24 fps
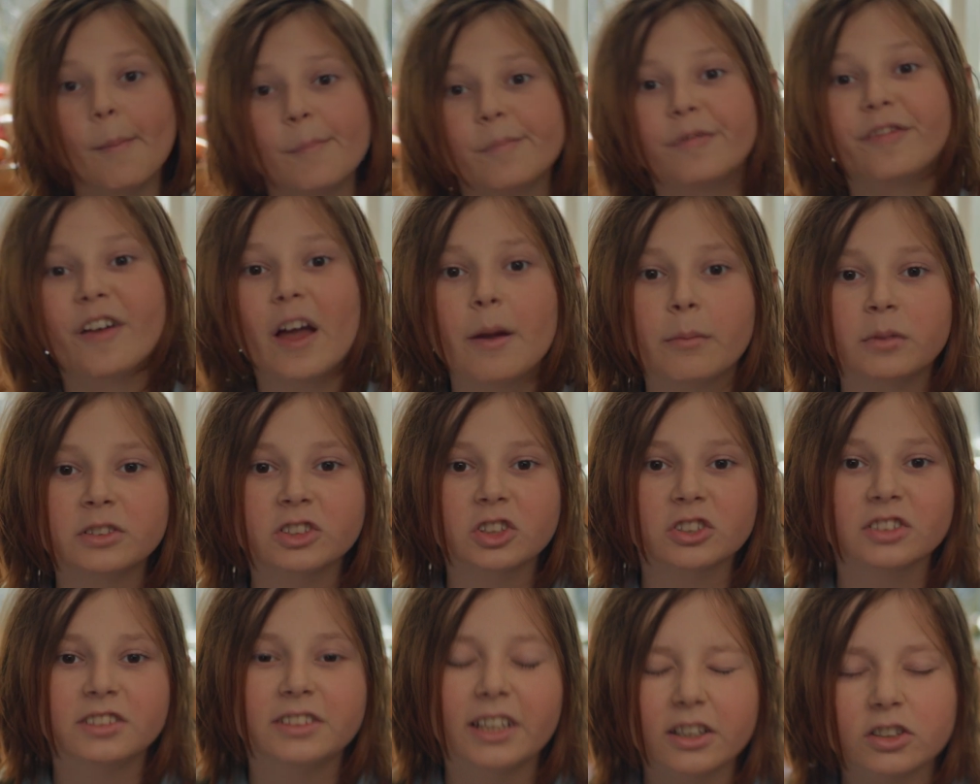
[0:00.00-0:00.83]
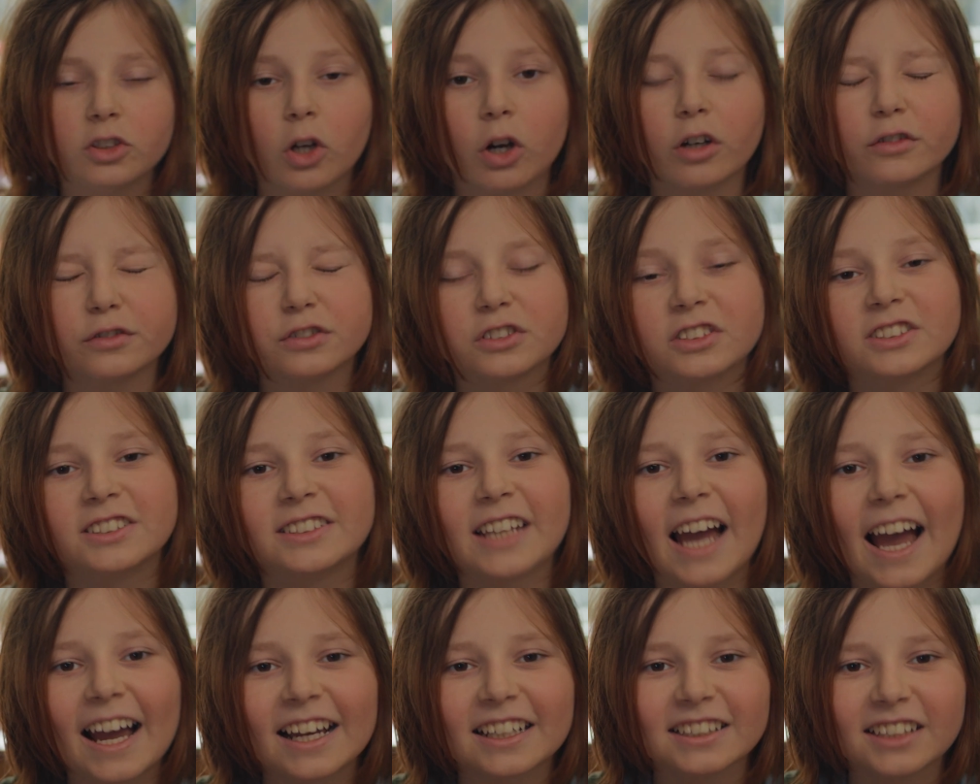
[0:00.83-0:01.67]
I'm famous on TikTok for
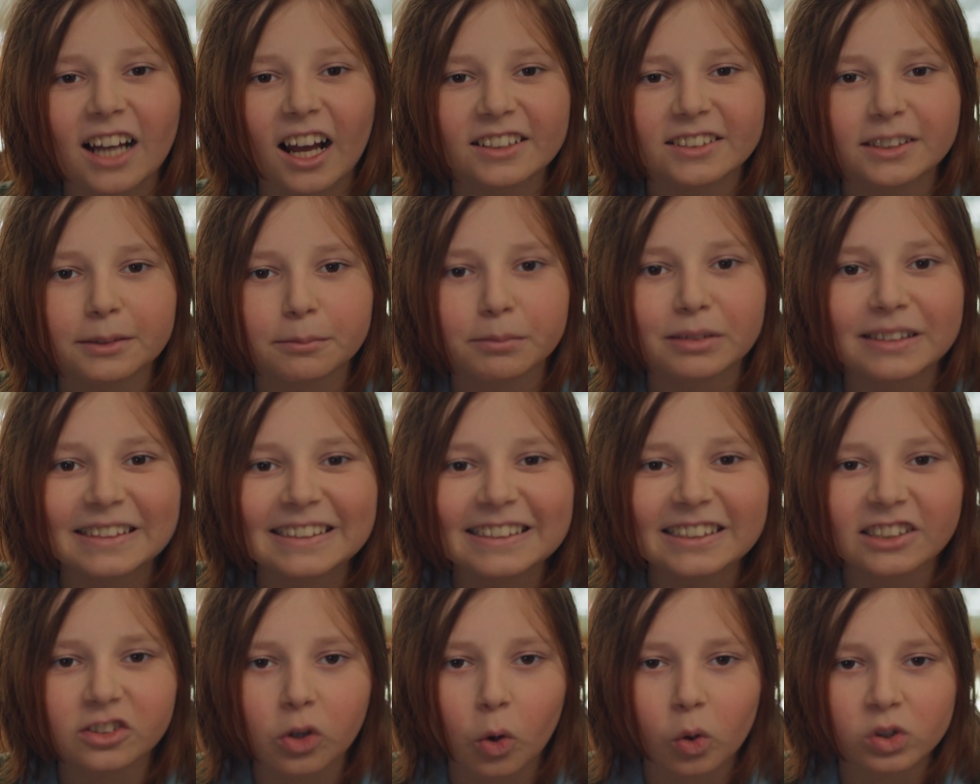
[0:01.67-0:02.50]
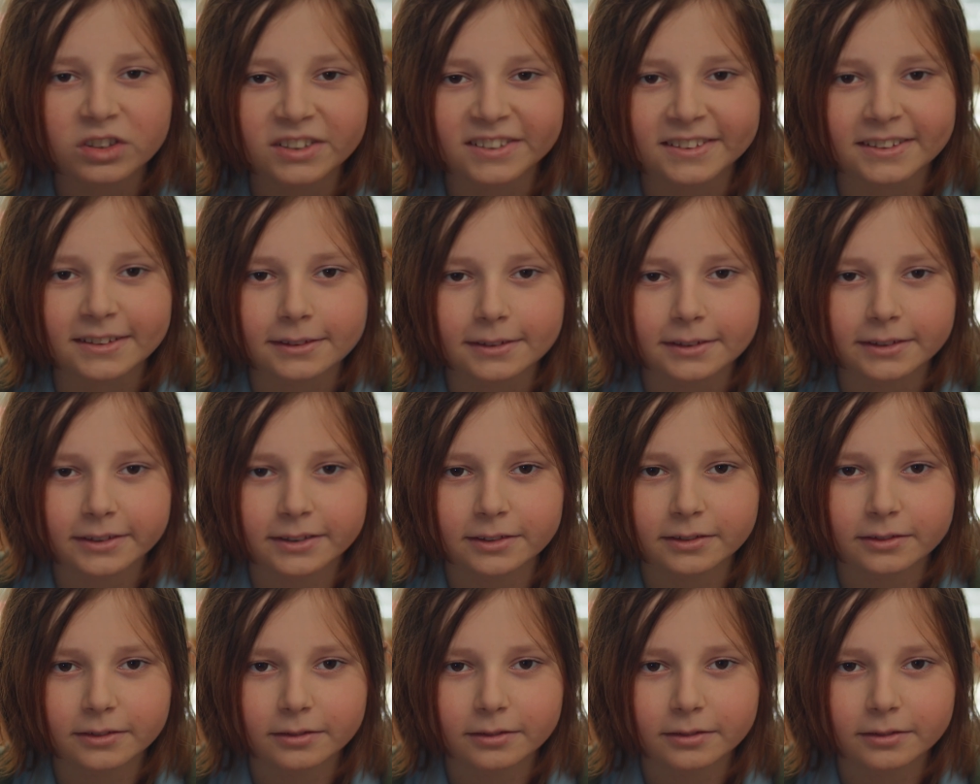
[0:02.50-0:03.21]
antagonising police horses.